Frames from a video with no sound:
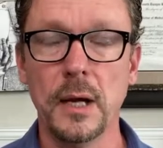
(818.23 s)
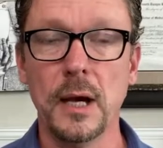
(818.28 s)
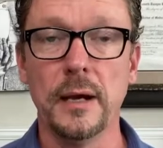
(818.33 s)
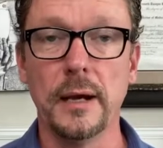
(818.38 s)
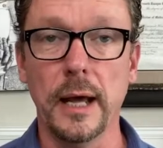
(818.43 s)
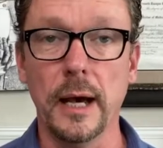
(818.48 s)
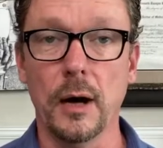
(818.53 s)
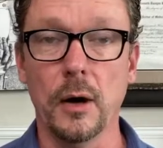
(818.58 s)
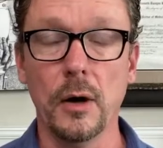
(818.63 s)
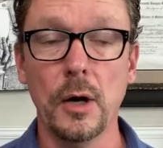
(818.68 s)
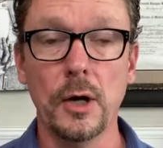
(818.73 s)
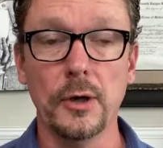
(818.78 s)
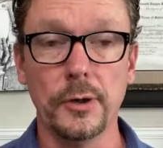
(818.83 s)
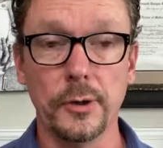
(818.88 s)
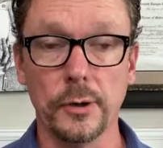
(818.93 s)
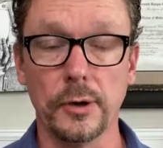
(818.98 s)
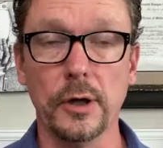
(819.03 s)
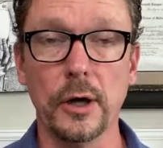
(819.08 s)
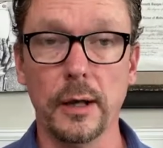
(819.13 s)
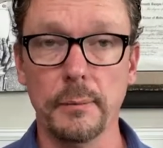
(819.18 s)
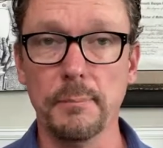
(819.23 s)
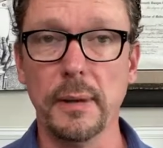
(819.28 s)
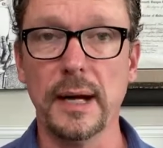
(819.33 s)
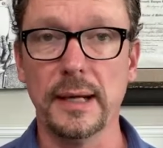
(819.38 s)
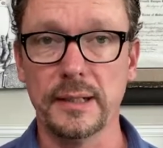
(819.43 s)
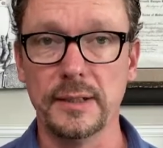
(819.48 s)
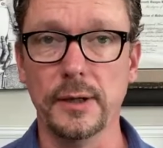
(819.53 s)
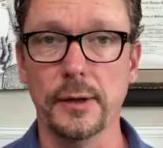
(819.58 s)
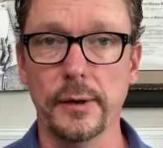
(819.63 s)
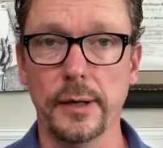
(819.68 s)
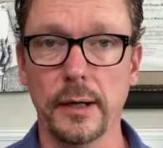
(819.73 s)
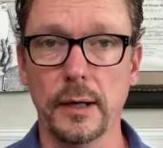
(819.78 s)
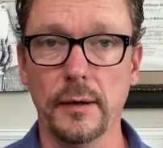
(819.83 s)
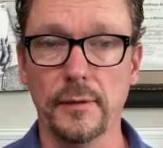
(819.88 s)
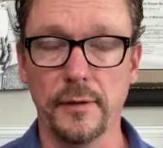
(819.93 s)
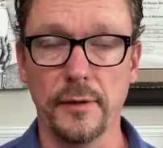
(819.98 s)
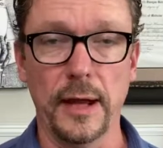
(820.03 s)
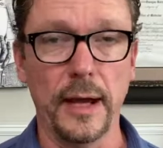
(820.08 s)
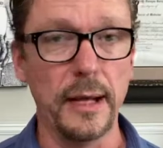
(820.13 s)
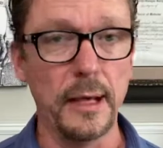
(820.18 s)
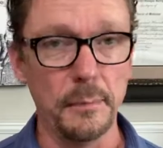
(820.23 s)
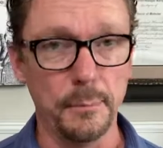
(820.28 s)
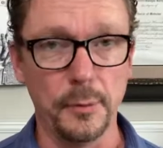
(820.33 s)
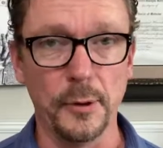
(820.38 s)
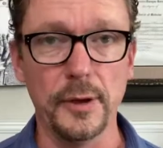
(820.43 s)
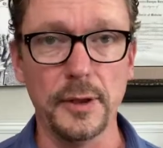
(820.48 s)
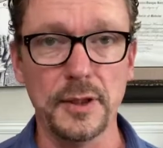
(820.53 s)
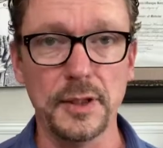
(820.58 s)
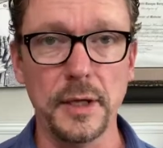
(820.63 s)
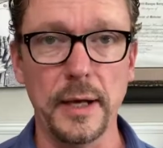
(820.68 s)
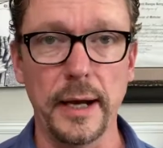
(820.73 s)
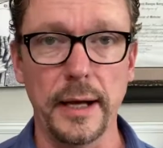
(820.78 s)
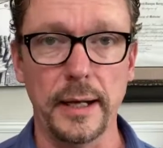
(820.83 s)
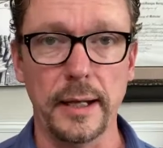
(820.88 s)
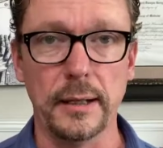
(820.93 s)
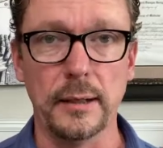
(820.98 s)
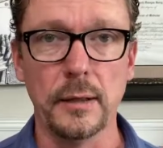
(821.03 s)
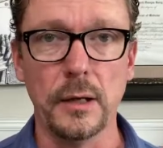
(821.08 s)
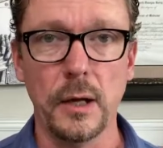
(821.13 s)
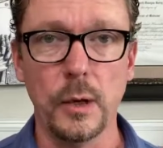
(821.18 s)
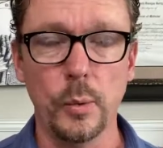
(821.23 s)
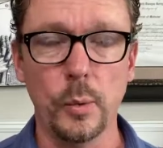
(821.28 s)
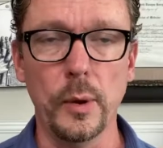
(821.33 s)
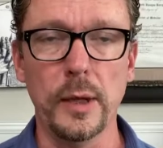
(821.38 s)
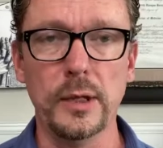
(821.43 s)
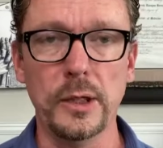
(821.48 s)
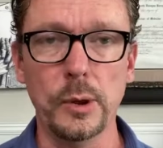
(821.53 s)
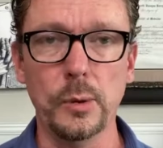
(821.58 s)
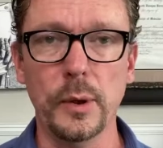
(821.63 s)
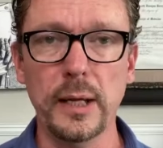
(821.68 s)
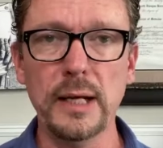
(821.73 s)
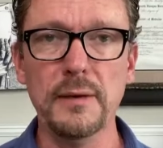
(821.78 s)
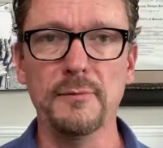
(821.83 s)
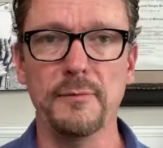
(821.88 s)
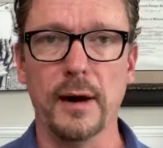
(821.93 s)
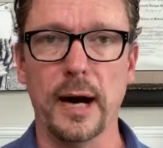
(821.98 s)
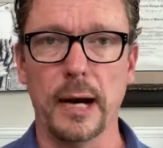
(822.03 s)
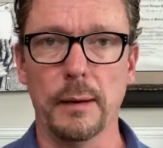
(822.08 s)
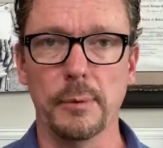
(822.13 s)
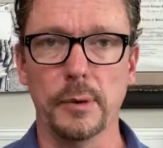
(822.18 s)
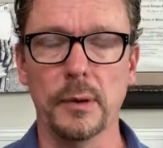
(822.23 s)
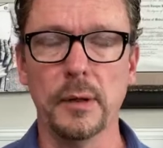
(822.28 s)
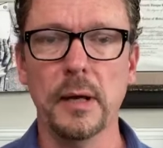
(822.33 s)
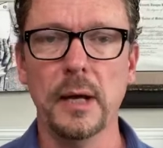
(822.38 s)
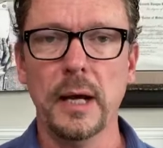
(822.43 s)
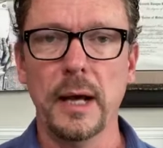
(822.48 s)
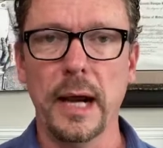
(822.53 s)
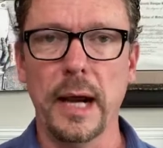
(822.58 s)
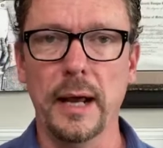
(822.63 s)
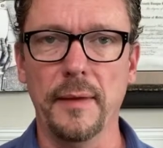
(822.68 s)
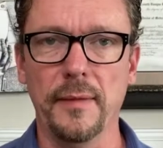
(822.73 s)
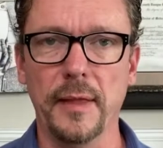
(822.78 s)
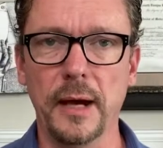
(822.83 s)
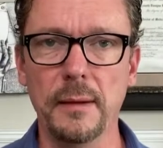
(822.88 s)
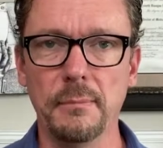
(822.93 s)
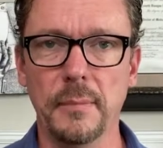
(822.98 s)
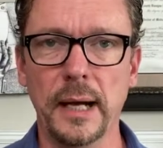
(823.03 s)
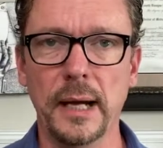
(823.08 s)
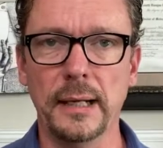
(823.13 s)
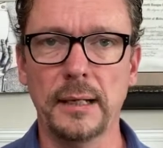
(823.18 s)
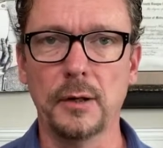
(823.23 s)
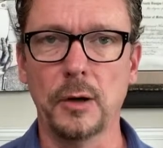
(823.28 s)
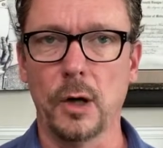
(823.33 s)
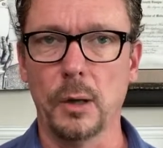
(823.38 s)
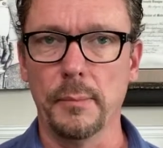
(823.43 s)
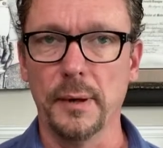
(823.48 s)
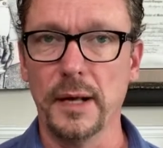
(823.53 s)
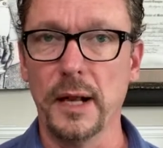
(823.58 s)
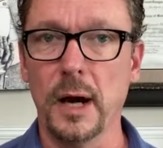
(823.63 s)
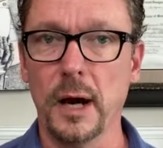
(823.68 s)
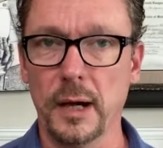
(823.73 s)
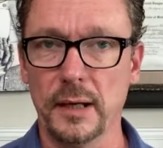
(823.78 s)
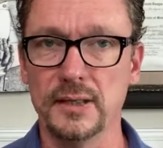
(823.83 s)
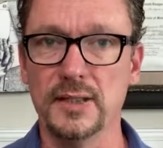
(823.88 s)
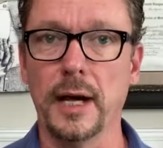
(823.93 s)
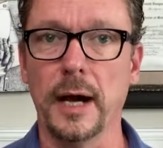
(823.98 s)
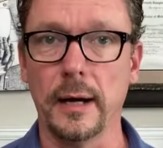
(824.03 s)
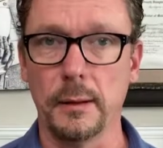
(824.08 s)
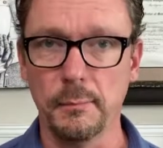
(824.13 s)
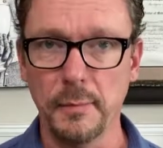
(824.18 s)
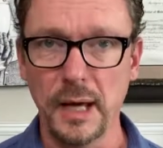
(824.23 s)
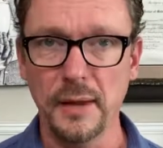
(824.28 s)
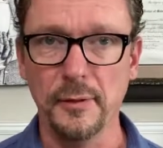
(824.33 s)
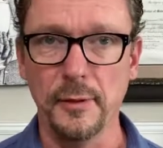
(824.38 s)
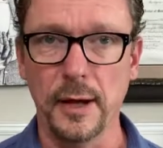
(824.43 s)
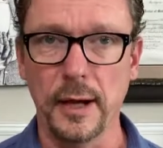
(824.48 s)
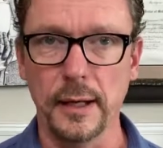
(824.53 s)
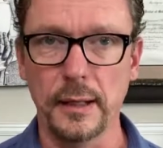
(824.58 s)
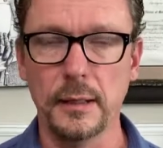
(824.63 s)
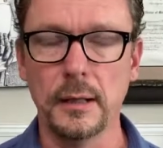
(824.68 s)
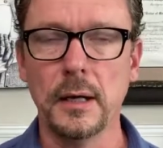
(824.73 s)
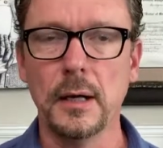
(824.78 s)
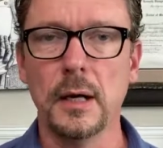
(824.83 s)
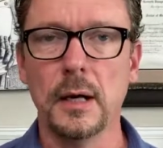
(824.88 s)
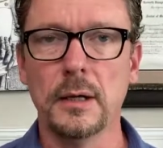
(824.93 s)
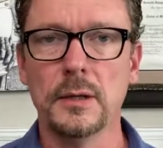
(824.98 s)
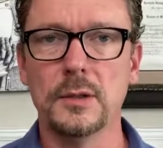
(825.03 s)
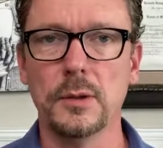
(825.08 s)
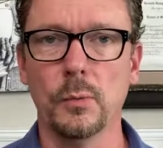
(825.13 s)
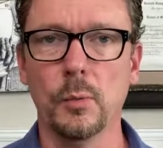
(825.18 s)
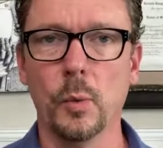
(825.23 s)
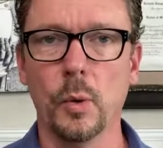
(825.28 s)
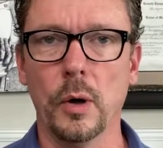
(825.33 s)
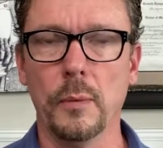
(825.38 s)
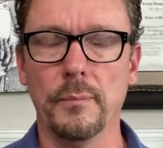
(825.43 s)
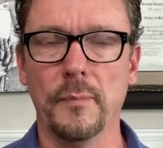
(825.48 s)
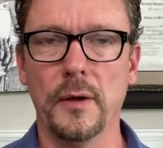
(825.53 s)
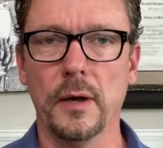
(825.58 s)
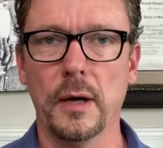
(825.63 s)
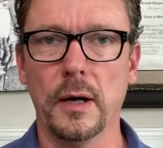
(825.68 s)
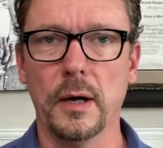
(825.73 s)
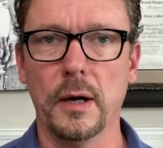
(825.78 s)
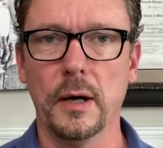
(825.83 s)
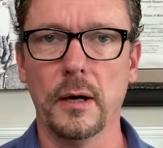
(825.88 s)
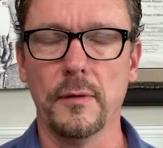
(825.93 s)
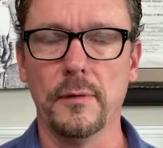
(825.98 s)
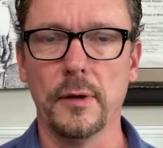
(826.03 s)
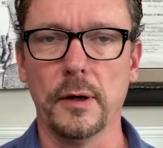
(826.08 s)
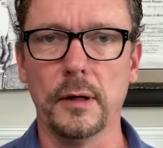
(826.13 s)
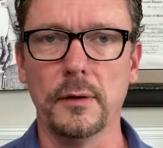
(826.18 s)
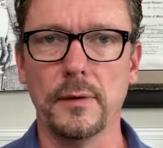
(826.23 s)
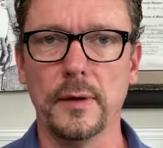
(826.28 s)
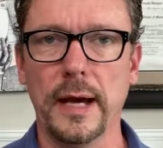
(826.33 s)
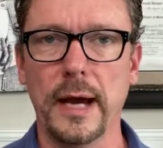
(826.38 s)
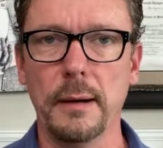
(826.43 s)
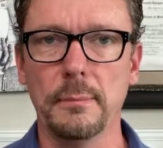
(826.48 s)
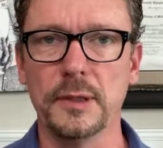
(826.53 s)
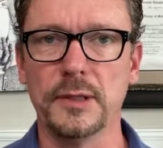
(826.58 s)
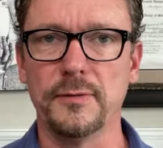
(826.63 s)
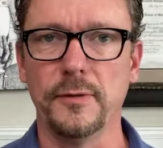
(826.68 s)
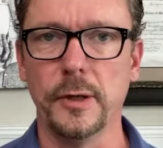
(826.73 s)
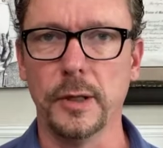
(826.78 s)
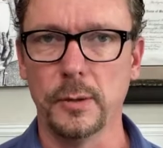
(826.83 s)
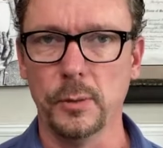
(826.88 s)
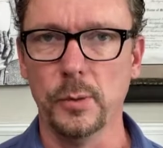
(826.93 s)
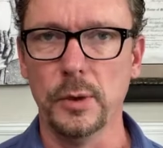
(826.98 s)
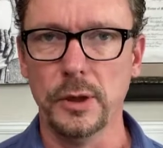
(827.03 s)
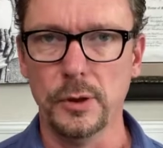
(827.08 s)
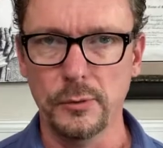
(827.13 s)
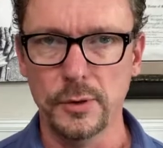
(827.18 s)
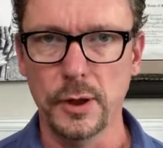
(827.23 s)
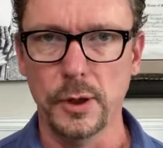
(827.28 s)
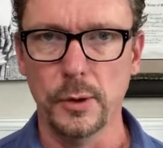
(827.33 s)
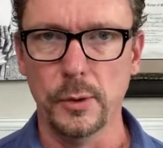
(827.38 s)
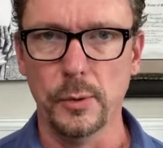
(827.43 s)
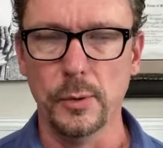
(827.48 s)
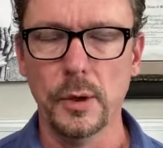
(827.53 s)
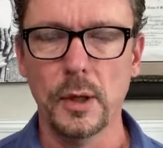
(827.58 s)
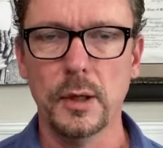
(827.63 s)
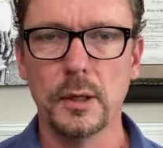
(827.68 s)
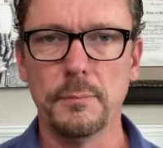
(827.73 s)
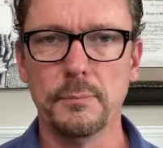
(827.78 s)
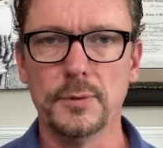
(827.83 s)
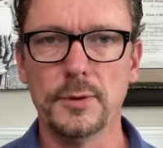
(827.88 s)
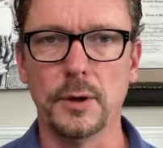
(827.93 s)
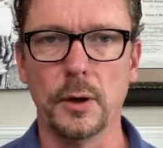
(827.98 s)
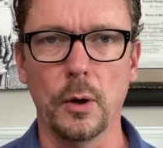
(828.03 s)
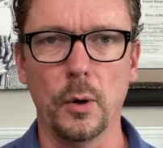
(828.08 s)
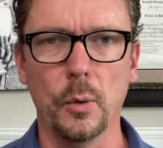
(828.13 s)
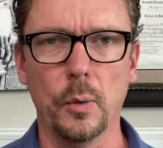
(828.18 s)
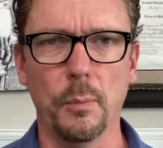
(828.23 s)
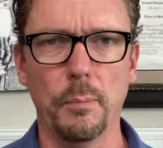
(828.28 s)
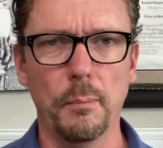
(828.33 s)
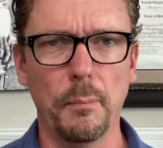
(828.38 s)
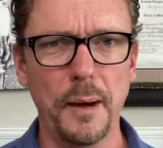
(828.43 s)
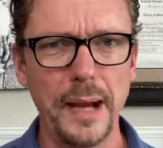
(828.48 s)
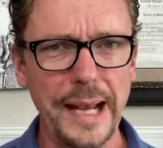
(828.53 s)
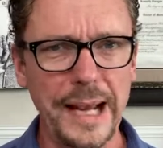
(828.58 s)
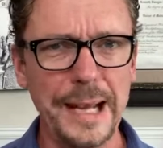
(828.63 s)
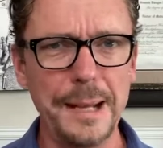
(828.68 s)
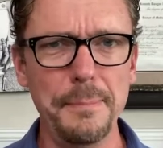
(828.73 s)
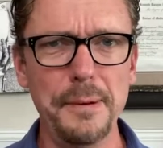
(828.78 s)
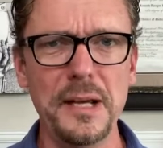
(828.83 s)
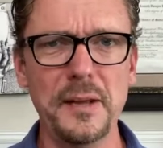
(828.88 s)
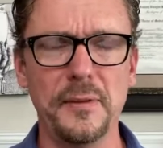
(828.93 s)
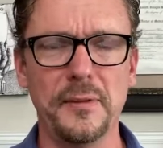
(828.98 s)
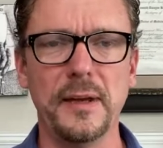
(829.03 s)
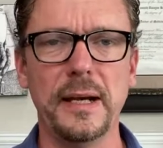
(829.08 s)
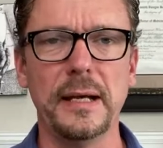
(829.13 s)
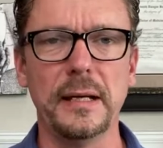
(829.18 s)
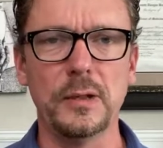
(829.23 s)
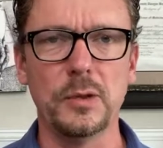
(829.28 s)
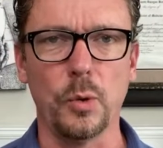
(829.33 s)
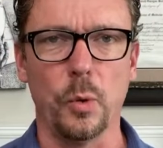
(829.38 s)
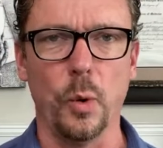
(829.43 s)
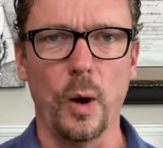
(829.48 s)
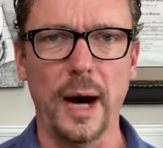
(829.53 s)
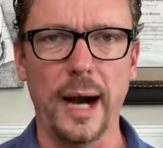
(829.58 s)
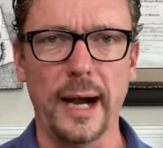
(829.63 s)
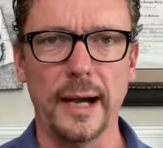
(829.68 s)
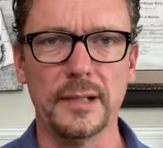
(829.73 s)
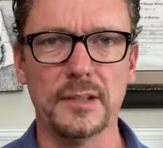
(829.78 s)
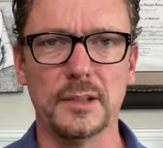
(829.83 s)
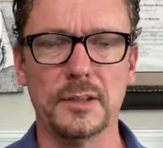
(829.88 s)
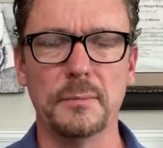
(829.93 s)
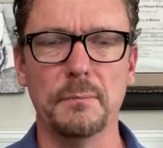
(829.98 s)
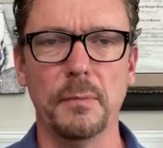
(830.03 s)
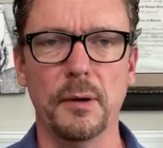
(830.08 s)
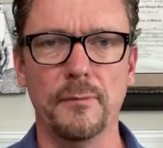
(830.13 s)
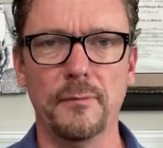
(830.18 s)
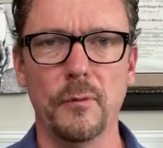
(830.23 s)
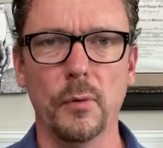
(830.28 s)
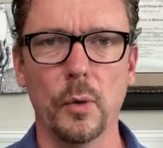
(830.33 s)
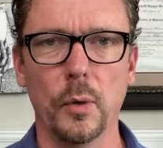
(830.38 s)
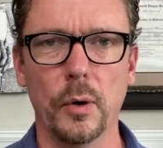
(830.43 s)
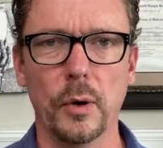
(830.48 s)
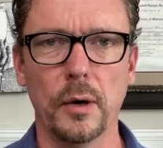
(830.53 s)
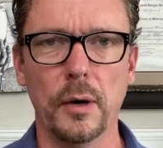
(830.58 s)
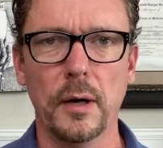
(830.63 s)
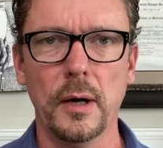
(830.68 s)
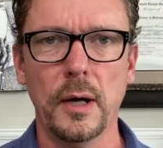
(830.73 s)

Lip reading: Now, your gut bacteria, they appreciate it when you eat fiber, and they make carbon dioxide and methane to warm the atmosphere when you do. So maybe think twice before